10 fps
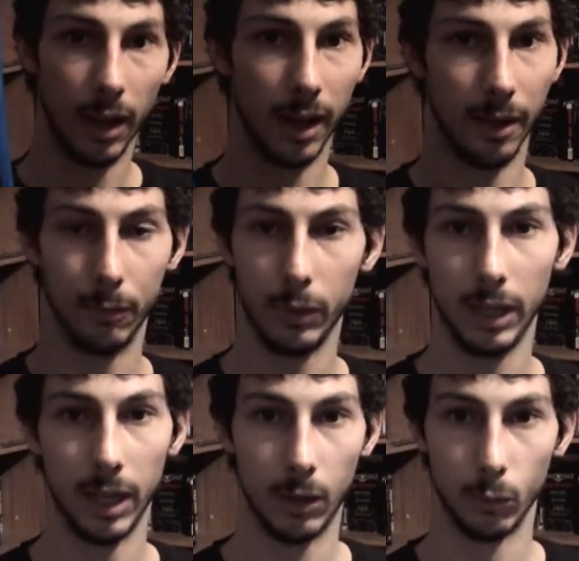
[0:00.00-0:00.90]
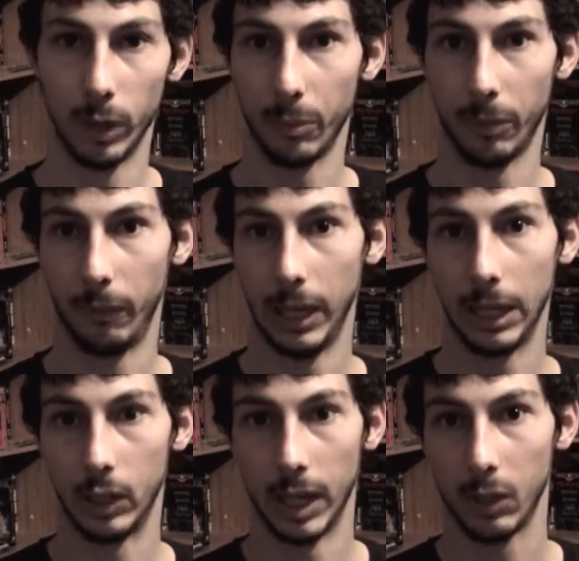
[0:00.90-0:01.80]
uh, really like rip
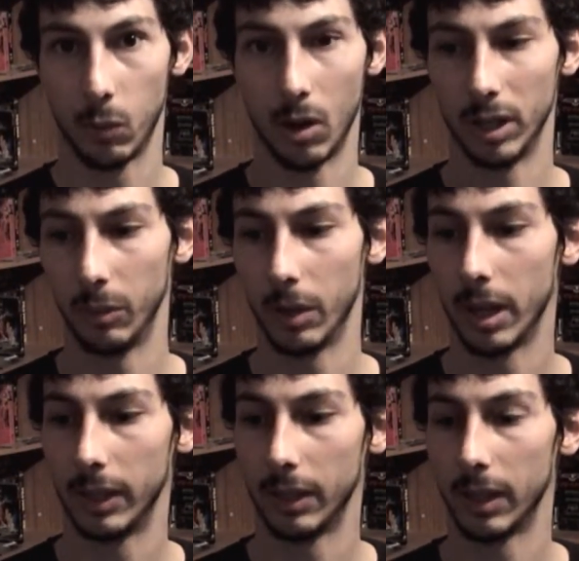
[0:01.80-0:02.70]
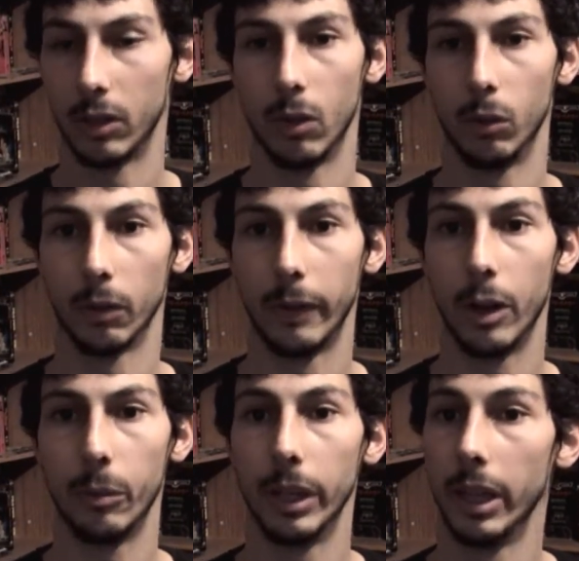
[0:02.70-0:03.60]
VHS quality because it's such an older
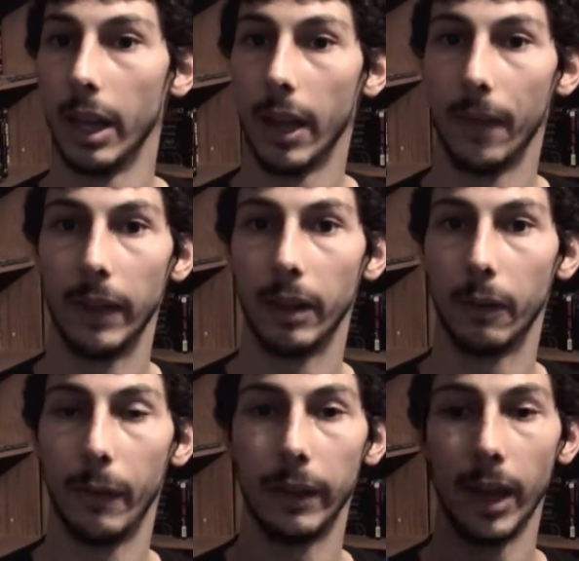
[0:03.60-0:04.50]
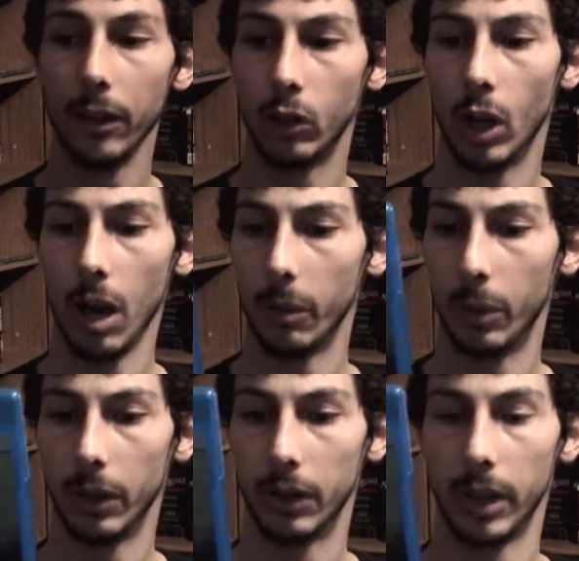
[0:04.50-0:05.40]
film, but they did a fantastic job at
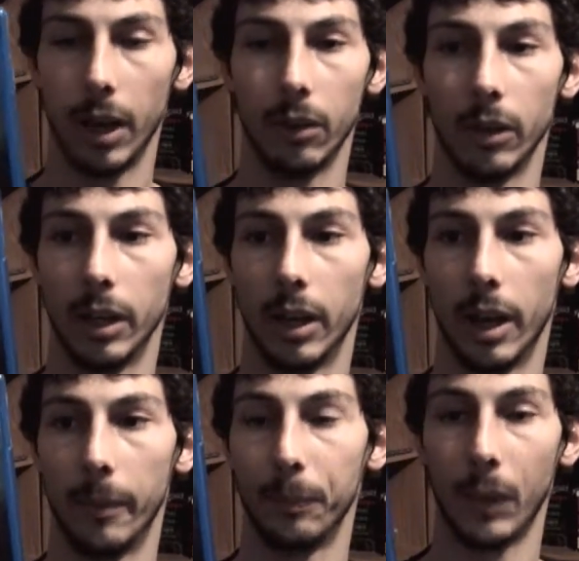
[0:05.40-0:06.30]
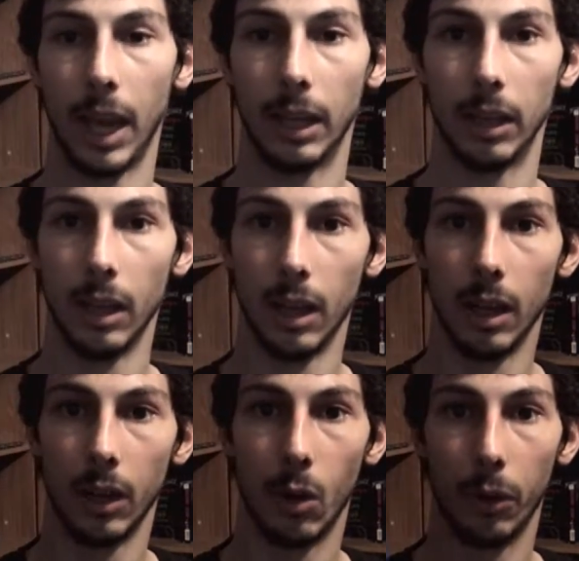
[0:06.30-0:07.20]
putting this together and um, and
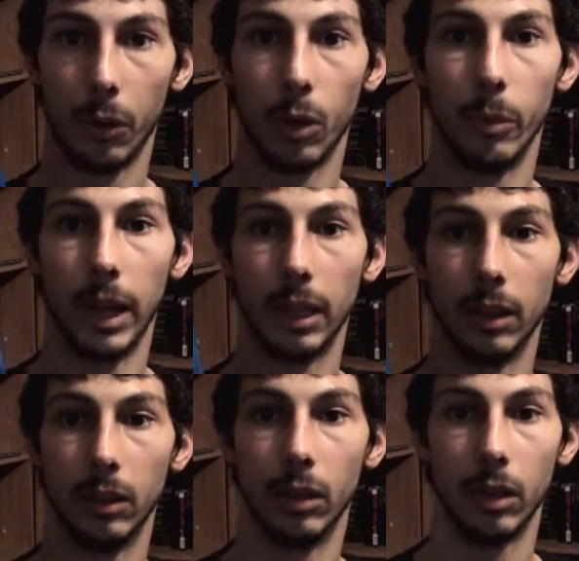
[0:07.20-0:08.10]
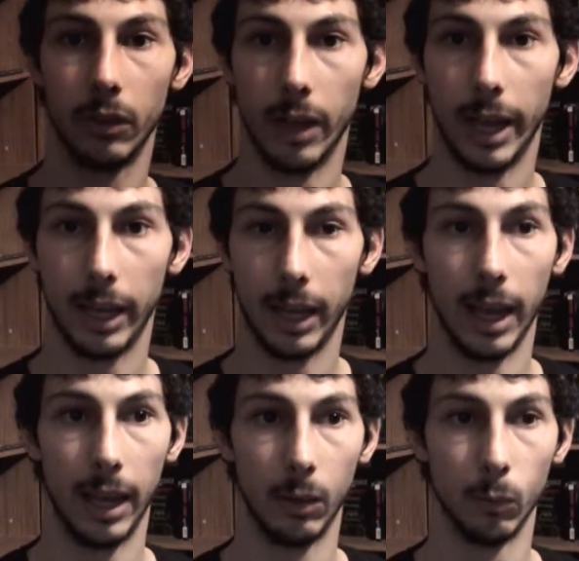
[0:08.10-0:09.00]
going through and making it look like
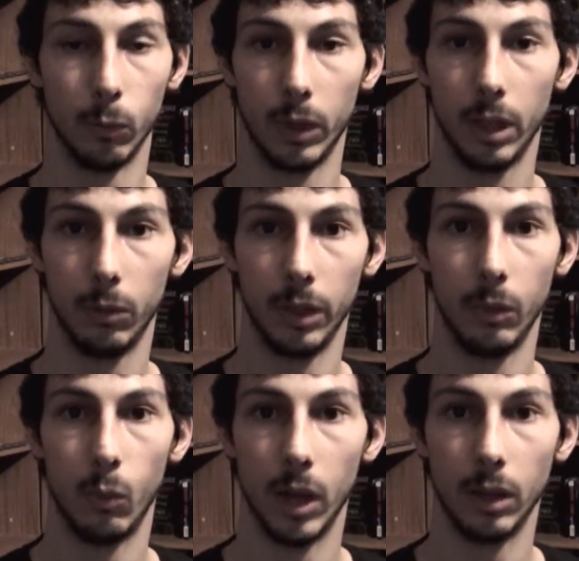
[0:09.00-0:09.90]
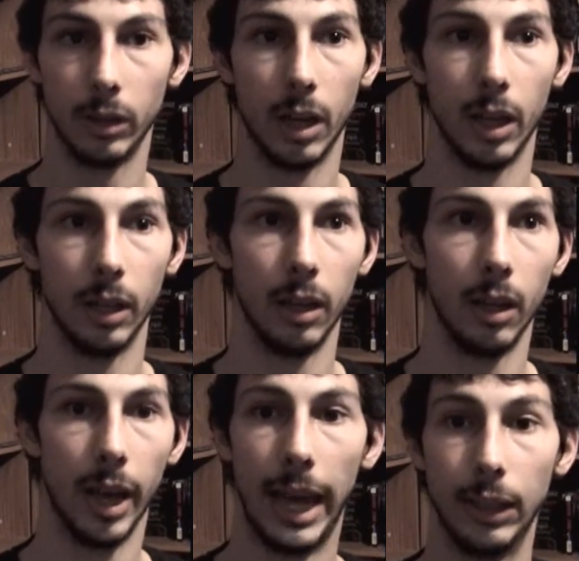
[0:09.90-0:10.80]
a really really well done
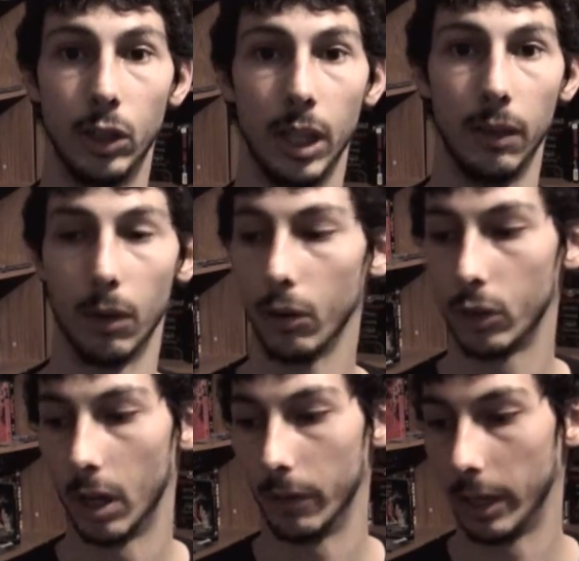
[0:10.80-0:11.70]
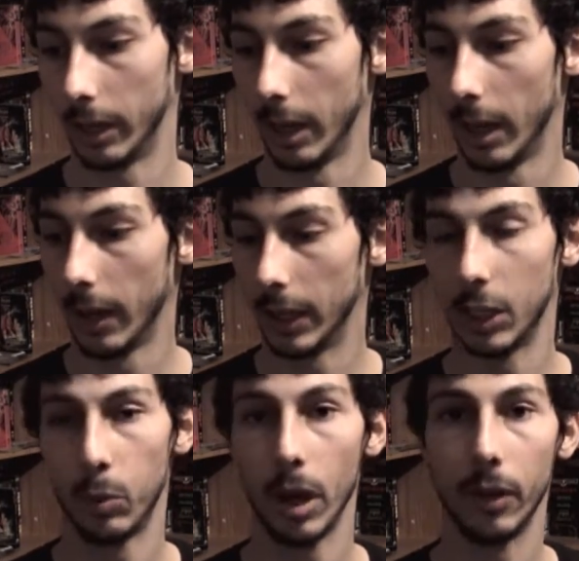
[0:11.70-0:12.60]
HD version of it. And this
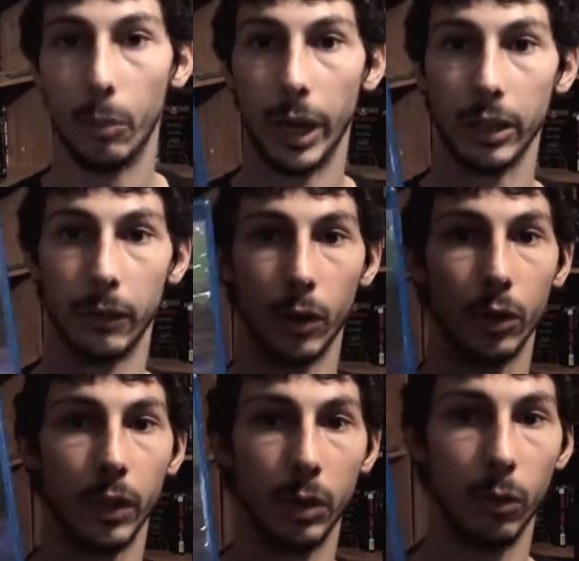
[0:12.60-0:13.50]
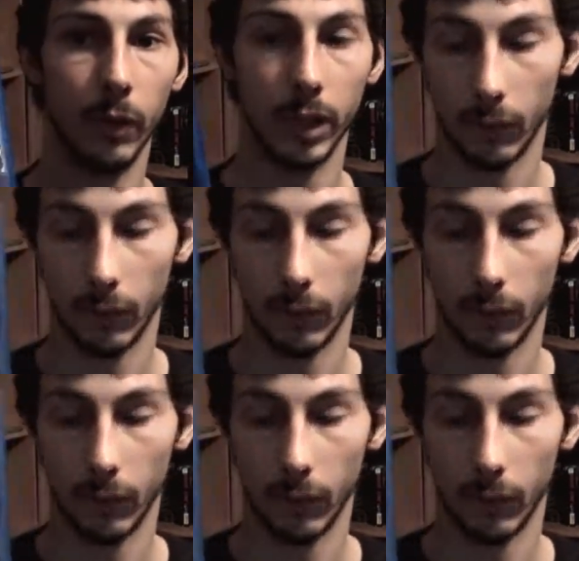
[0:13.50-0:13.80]
is probably the best version this movie has